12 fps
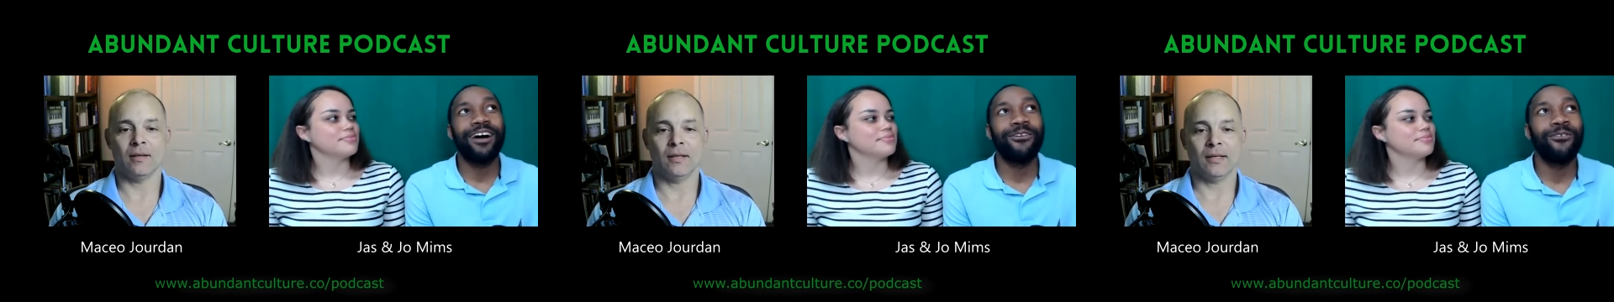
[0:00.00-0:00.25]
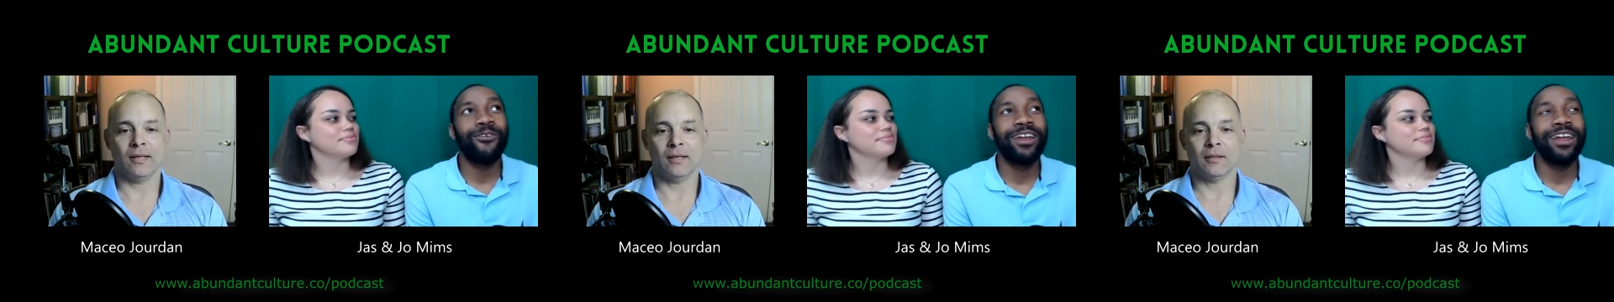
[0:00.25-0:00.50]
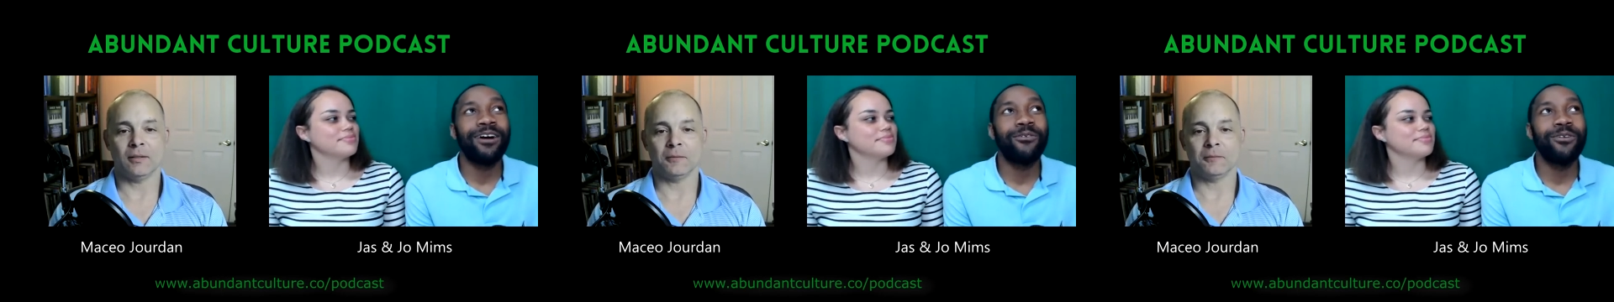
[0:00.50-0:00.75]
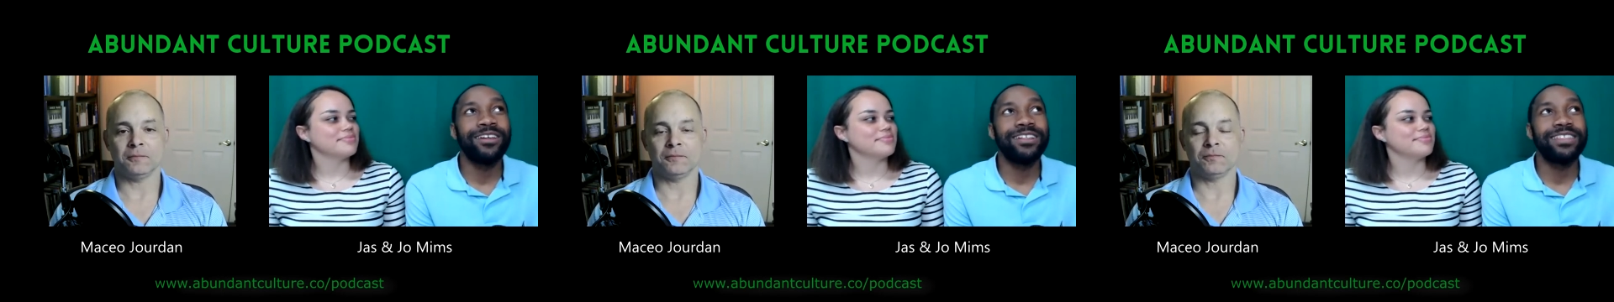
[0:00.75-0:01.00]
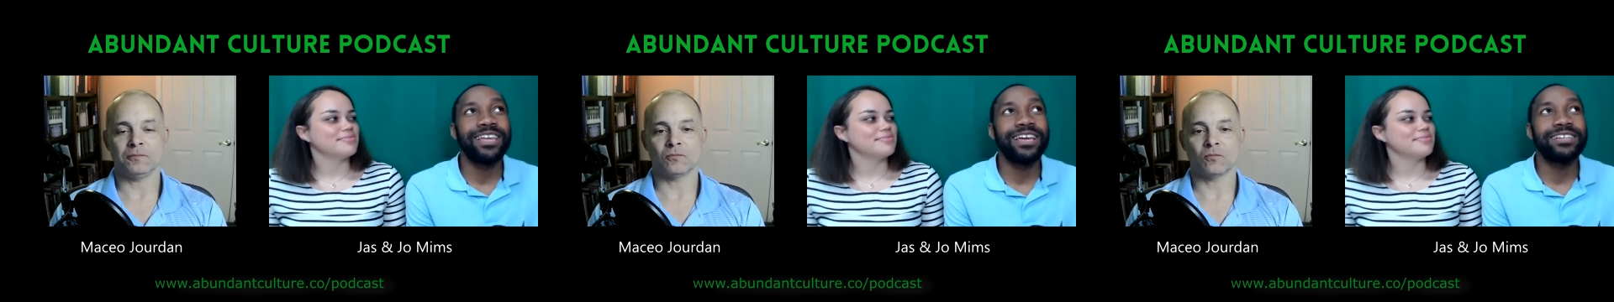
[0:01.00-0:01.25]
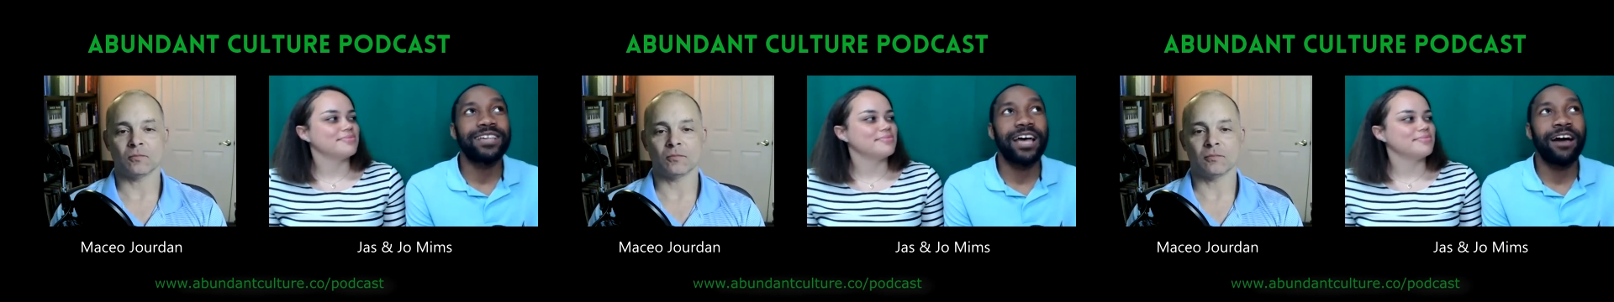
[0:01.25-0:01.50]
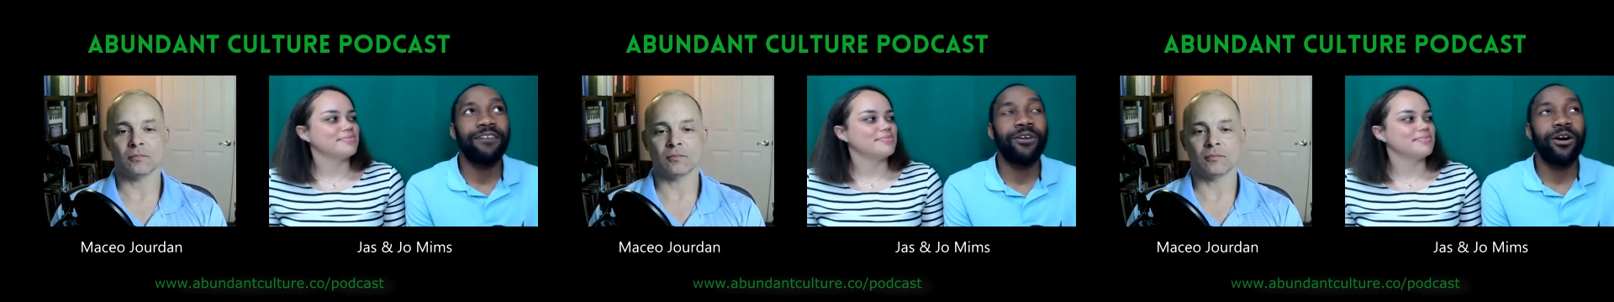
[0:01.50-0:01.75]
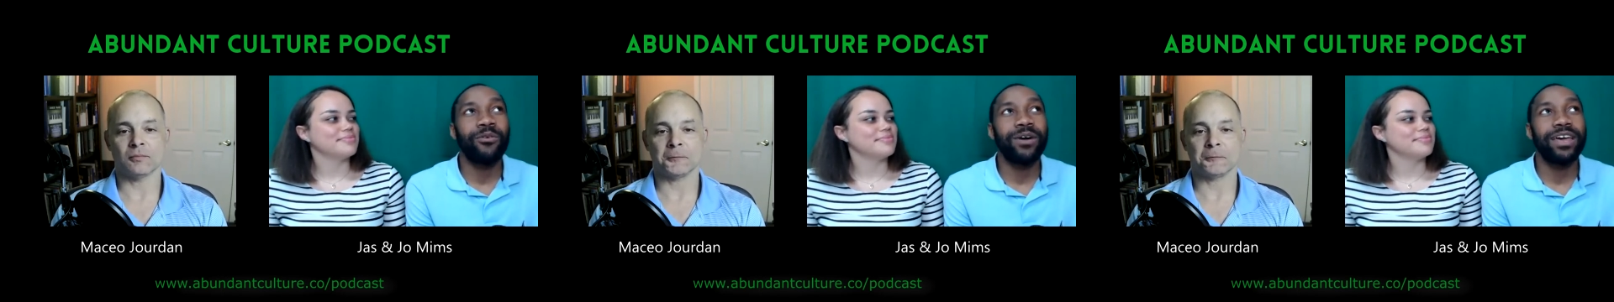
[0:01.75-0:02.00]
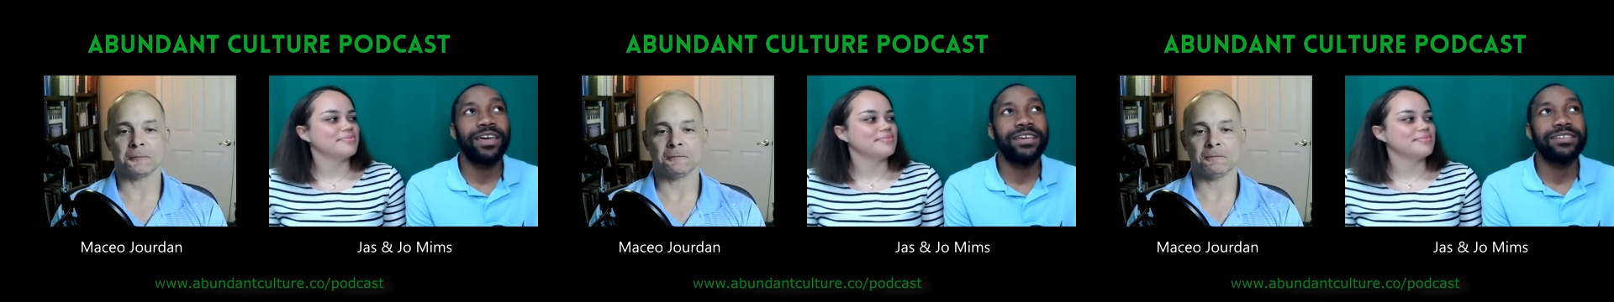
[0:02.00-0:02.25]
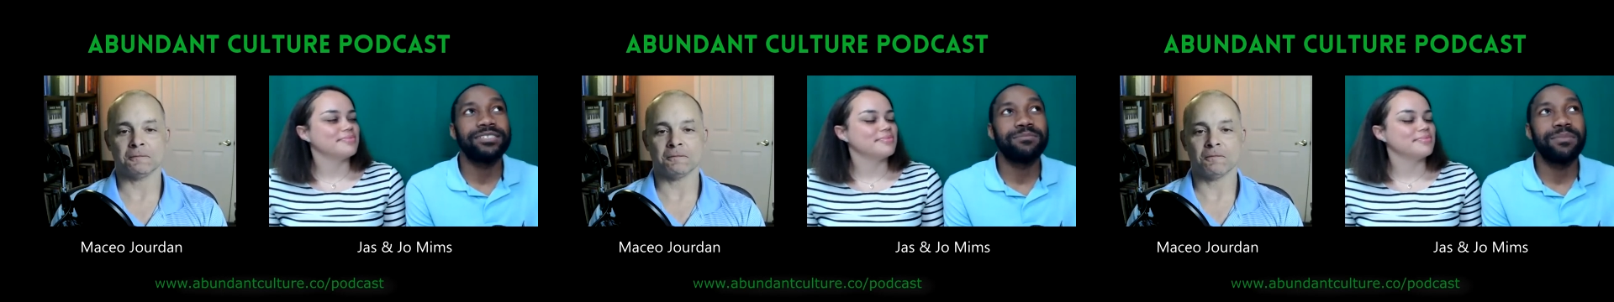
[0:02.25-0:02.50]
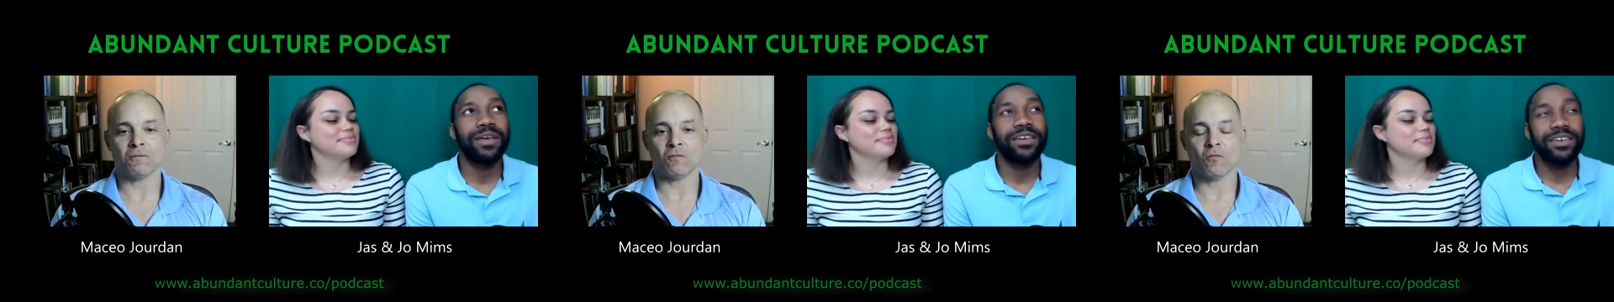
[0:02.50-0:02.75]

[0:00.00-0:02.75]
Speaker 1: one, one of the things I've always been